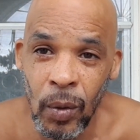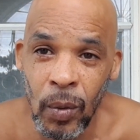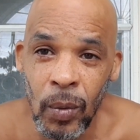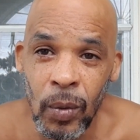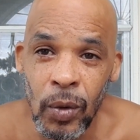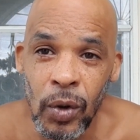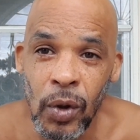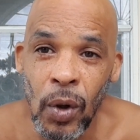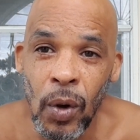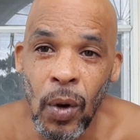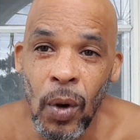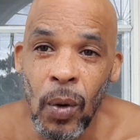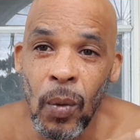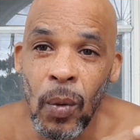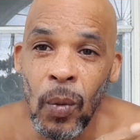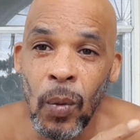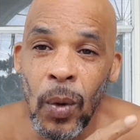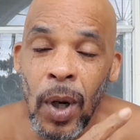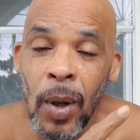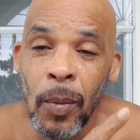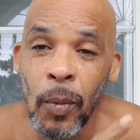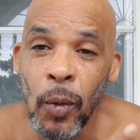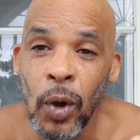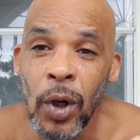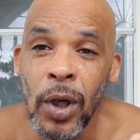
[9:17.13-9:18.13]
So
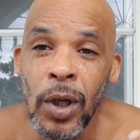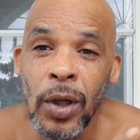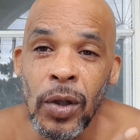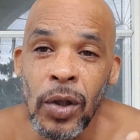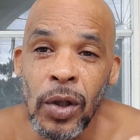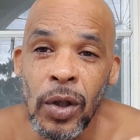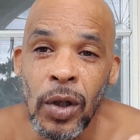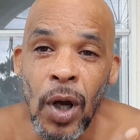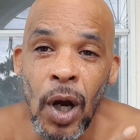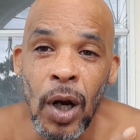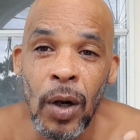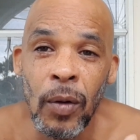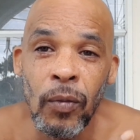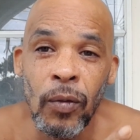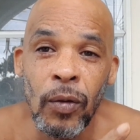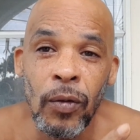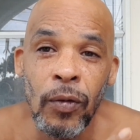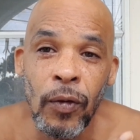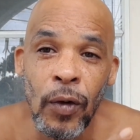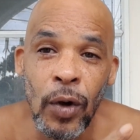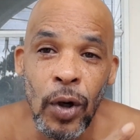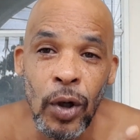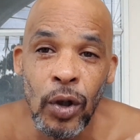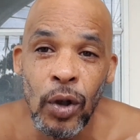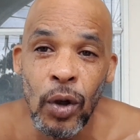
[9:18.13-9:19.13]
what I'm going to start
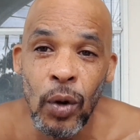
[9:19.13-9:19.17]
referring